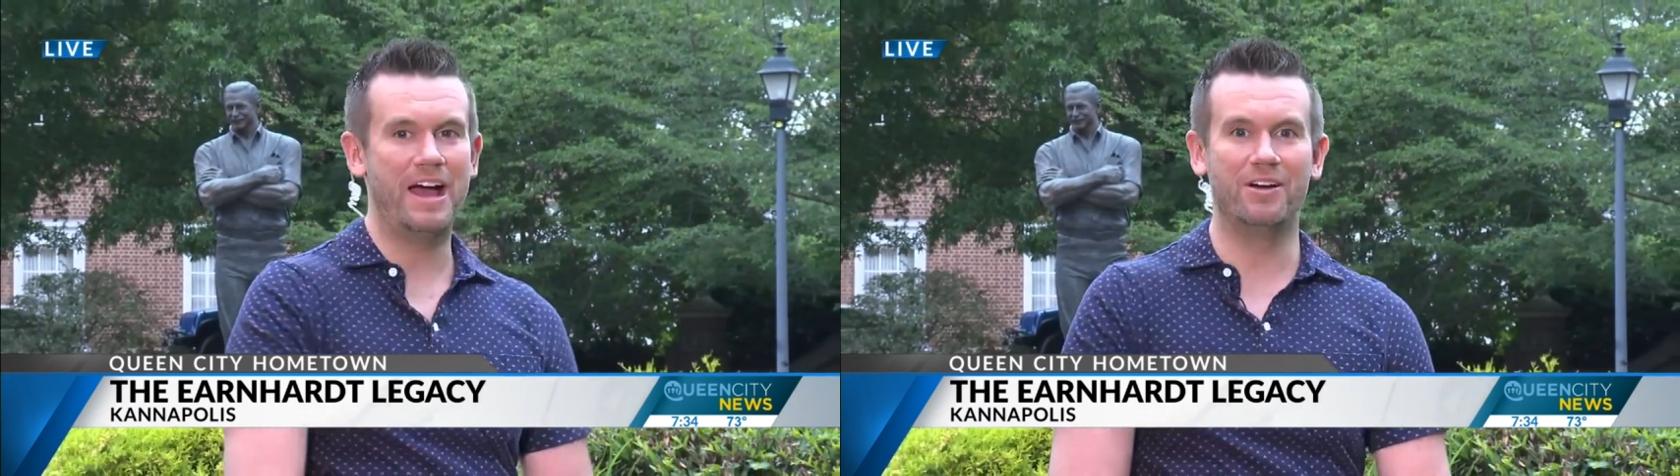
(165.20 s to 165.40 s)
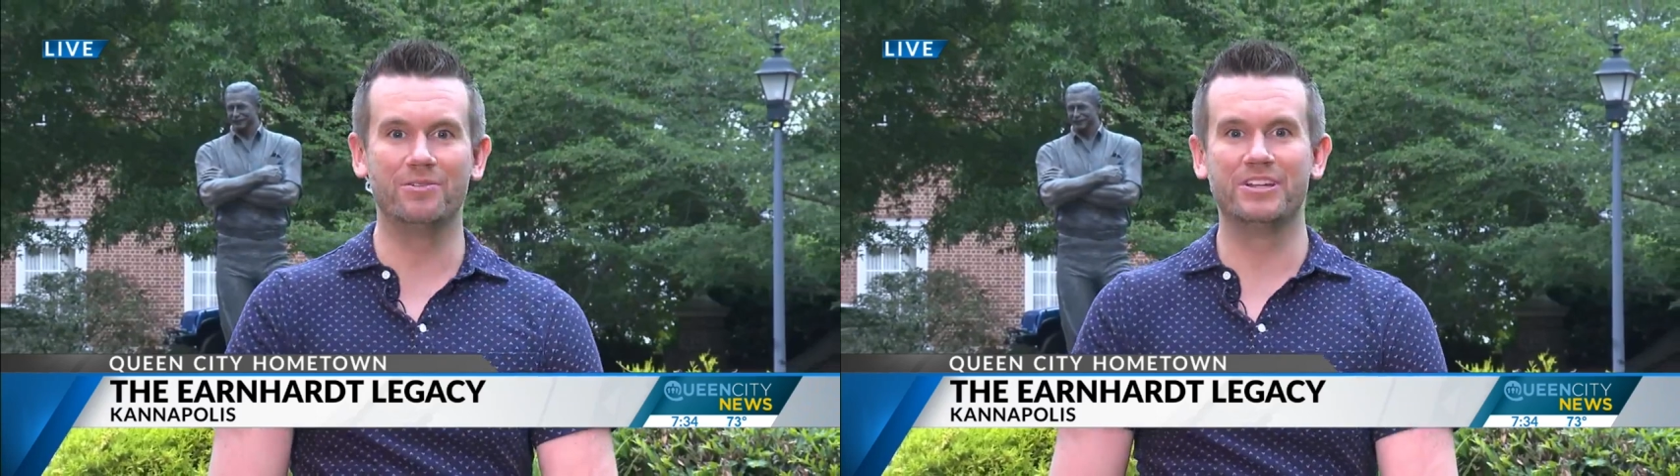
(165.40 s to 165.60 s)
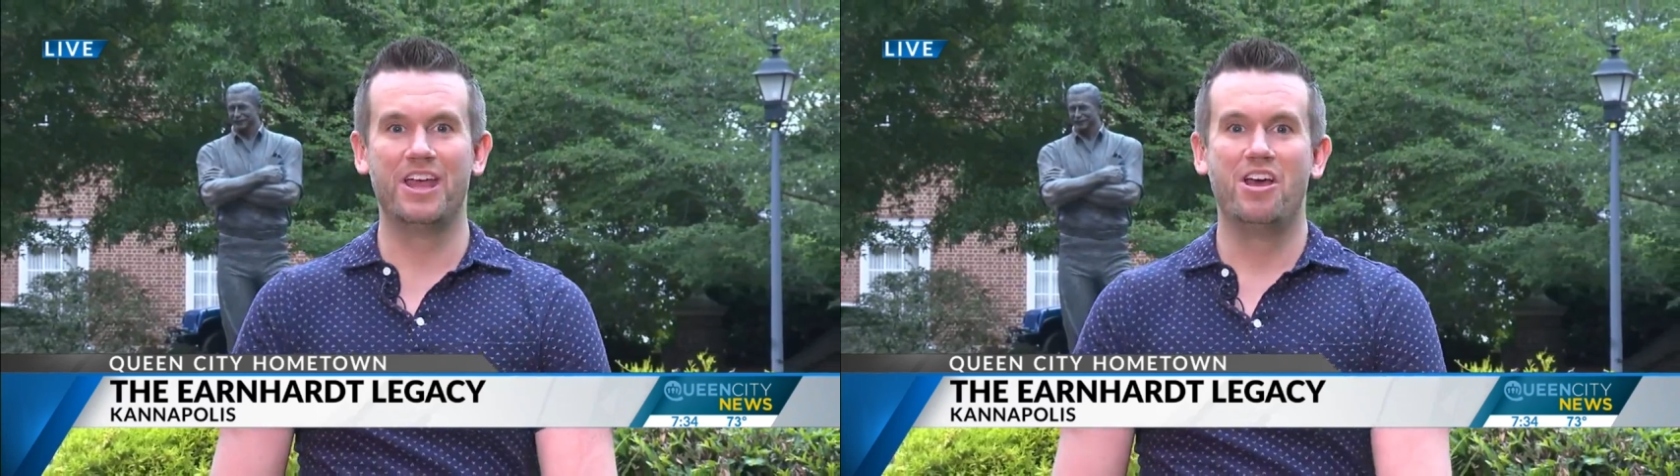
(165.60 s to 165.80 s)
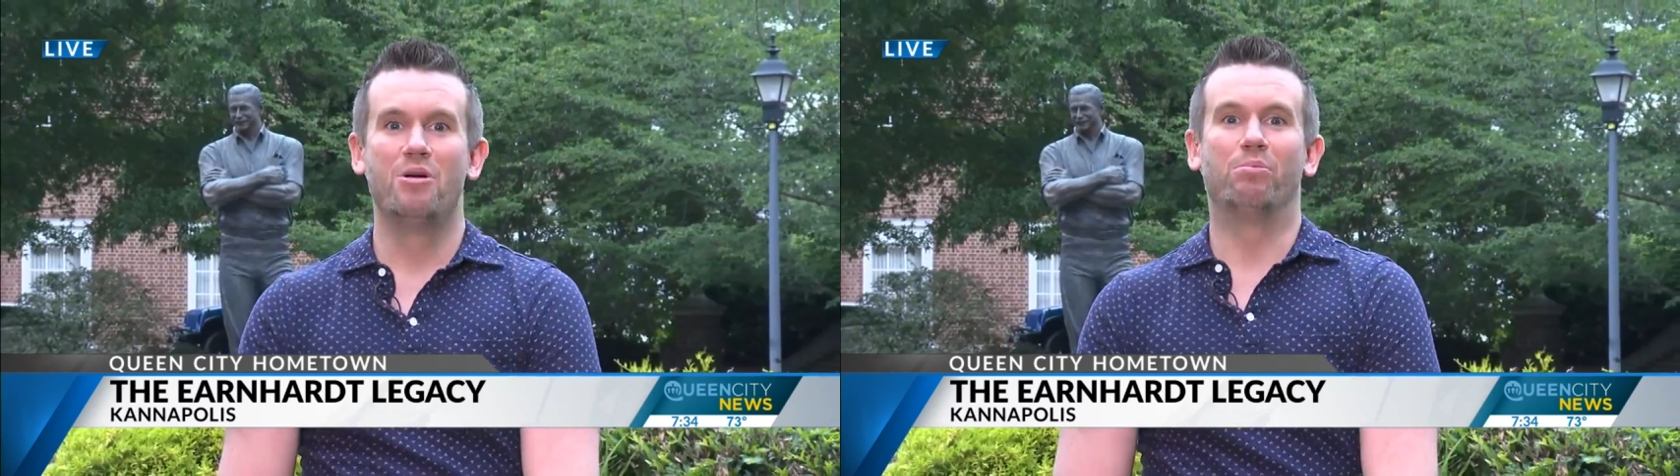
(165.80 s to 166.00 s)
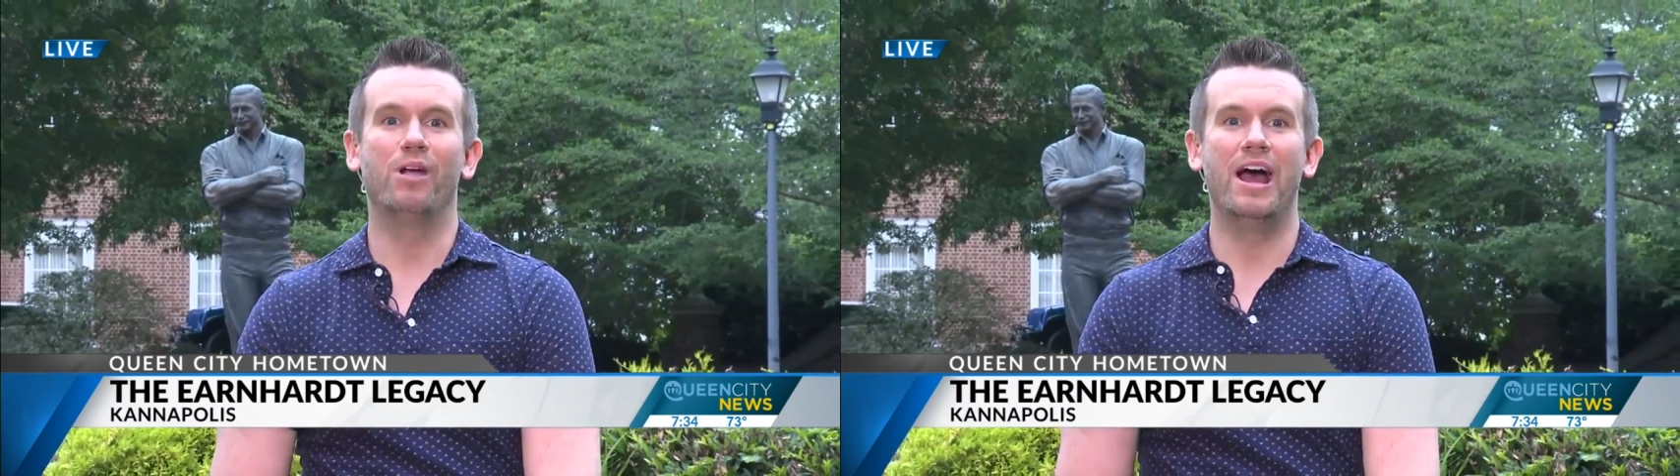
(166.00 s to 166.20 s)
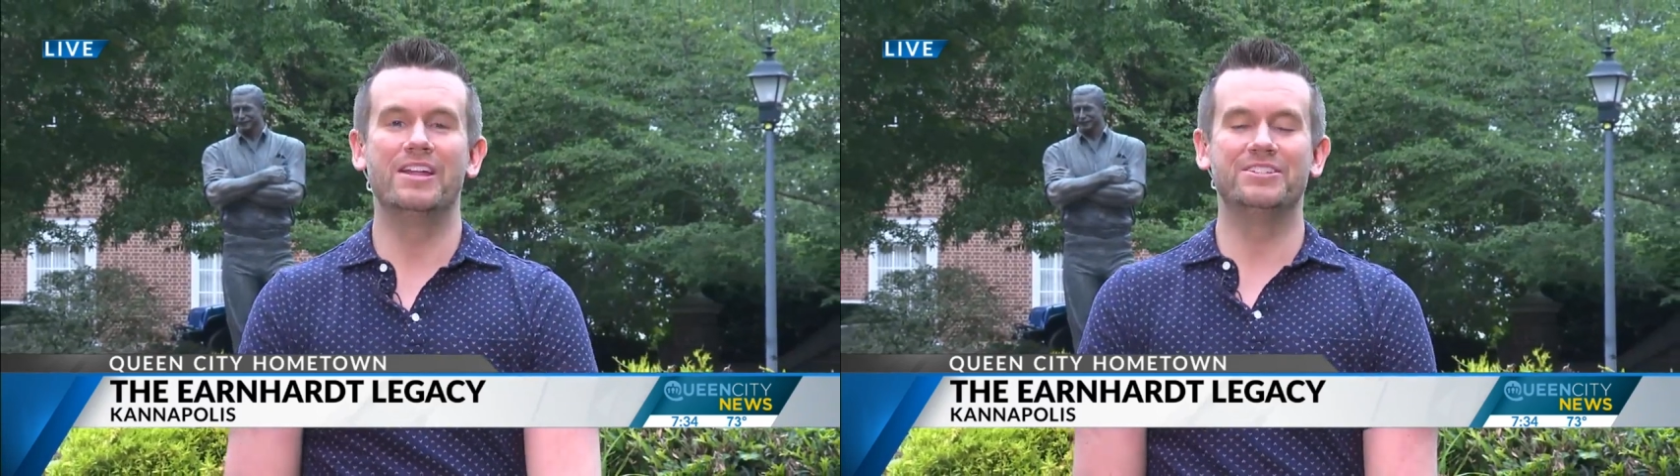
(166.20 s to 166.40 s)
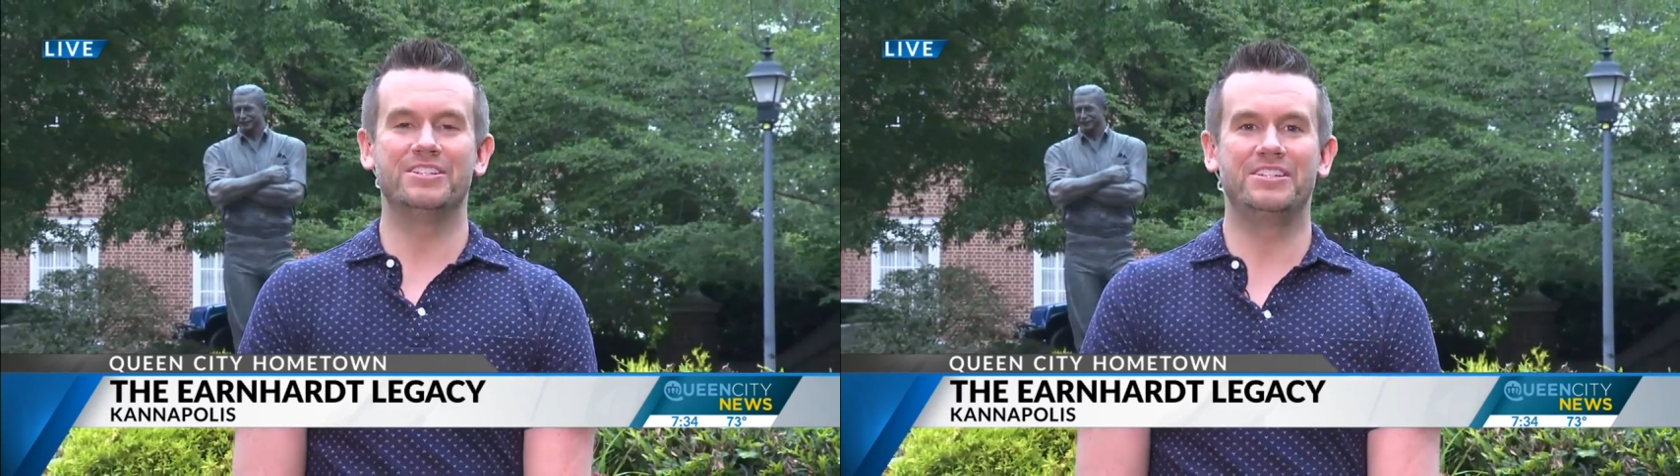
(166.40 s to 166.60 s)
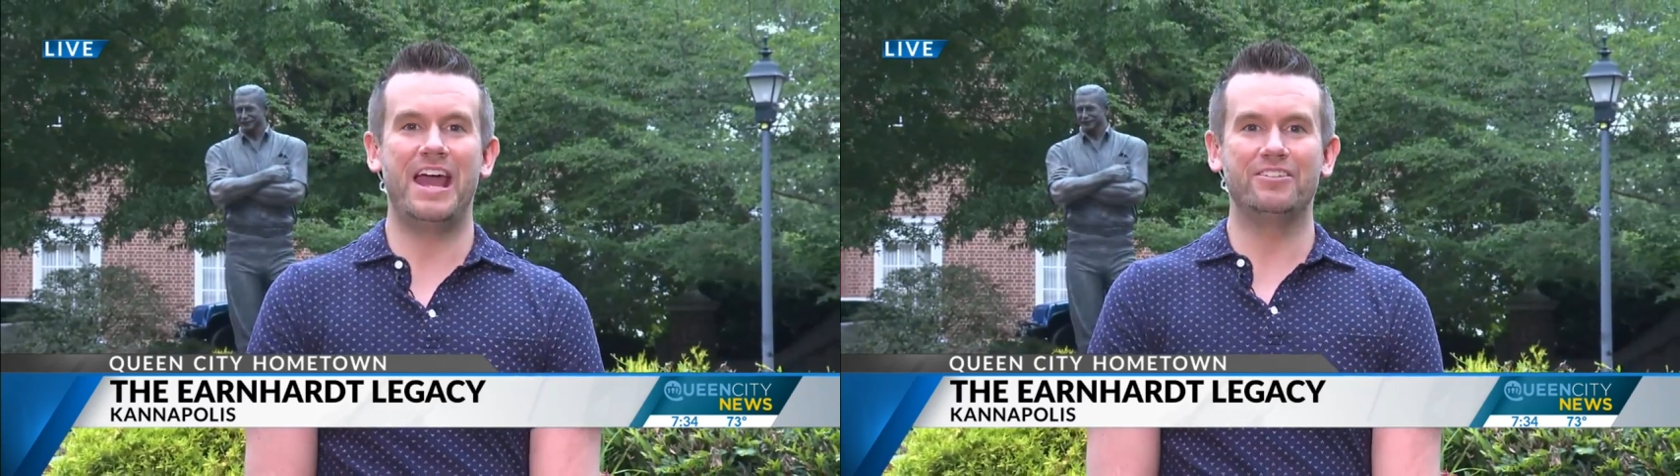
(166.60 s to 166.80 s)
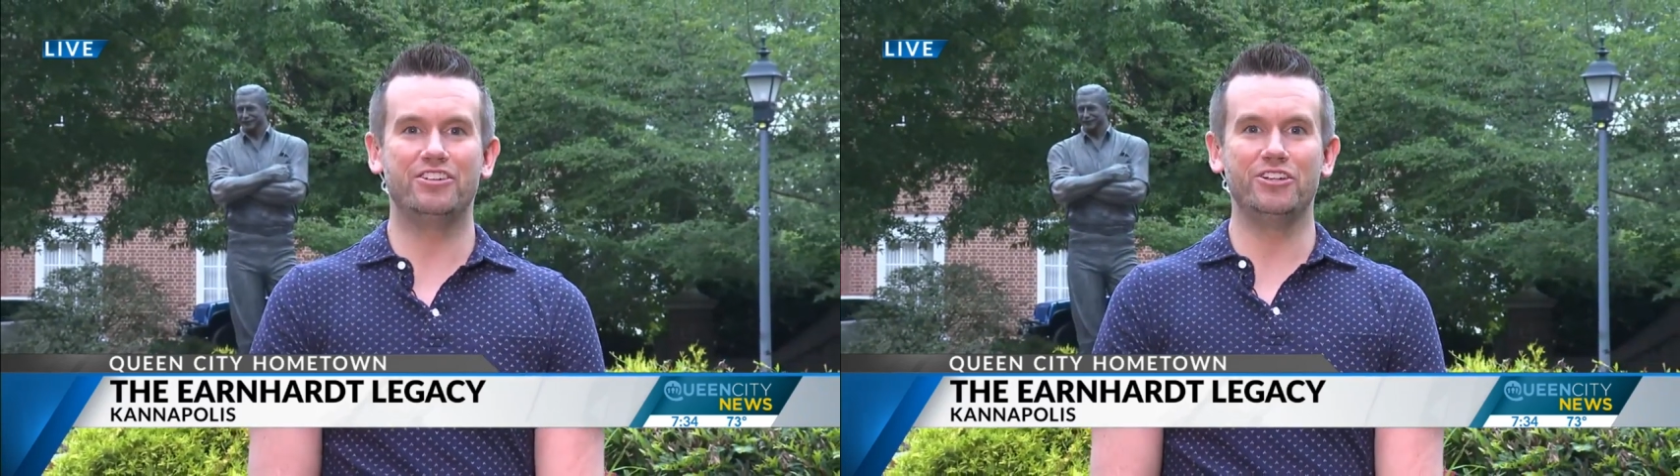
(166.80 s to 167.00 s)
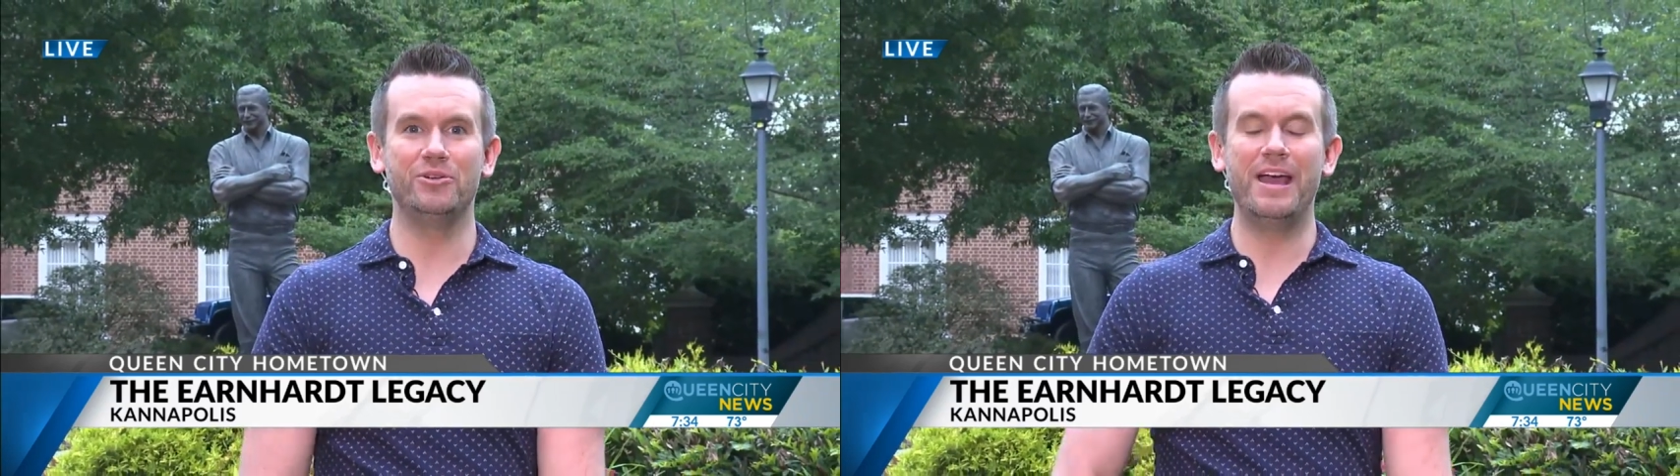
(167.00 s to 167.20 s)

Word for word: pound bronze statue.